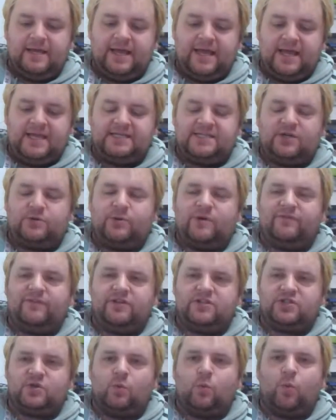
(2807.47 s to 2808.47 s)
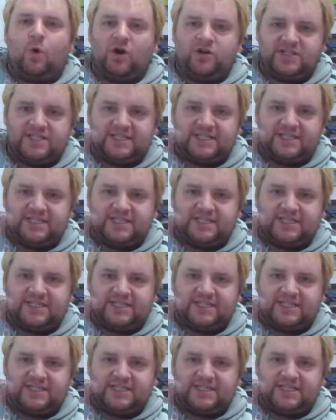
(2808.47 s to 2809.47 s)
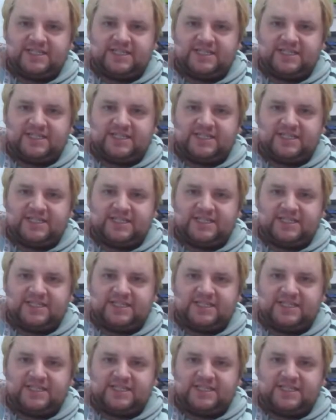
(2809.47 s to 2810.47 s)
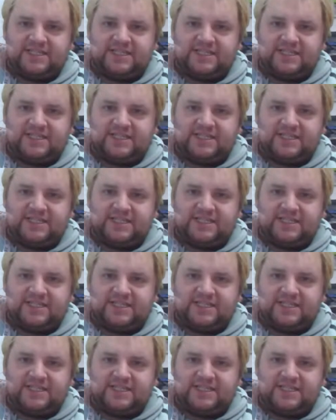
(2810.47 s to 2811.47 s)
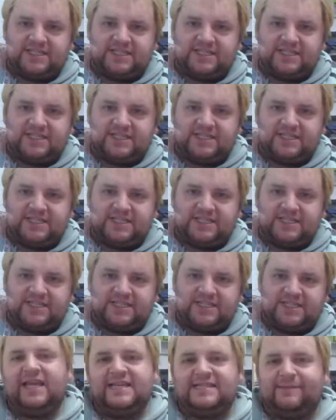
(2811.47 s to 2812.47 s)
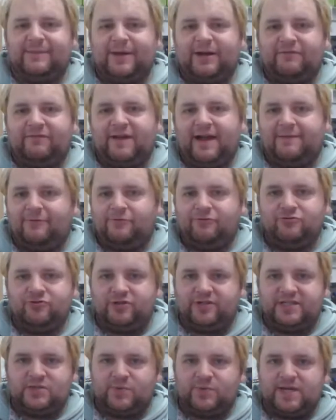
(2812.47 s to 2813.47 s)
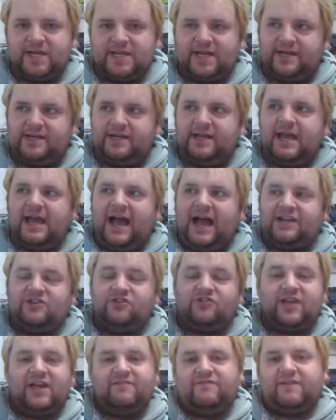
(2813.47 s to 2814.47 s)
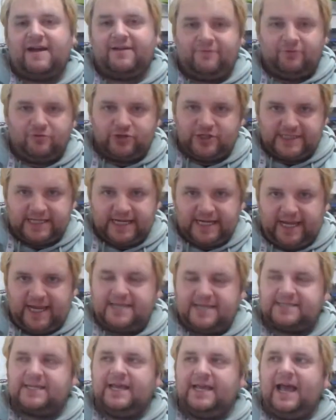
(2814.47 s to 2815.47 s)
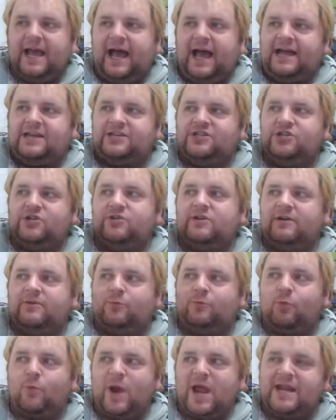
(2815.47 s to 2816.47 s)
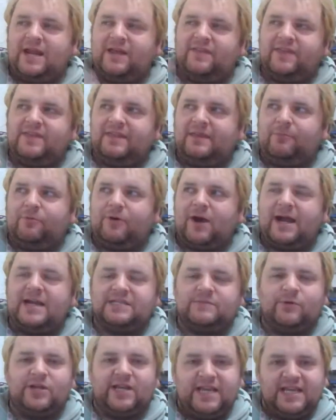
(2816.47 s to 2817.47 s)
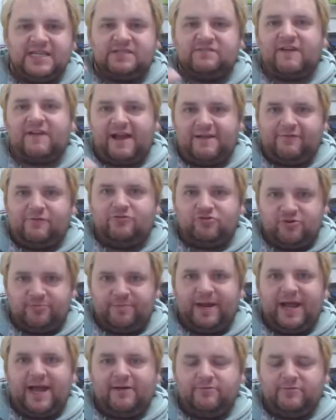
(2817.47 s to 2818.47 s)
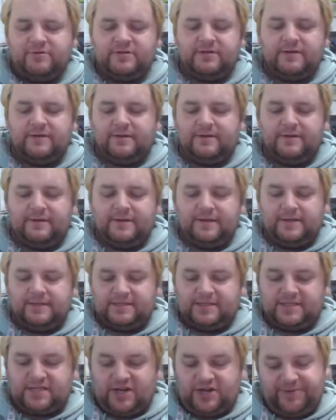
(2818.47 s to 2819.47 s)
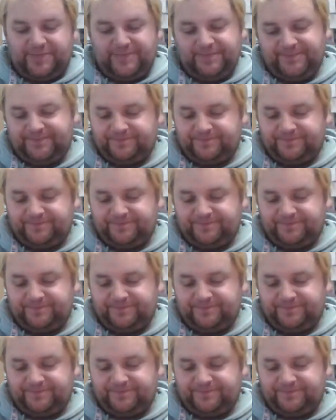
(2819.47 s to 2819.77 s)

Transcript: is equivalent to one ticket. And you can do as many tickets. So you can literally list about 500 this weekend and you'll get 500 tickets. And you could win. I think the prize money is £500. So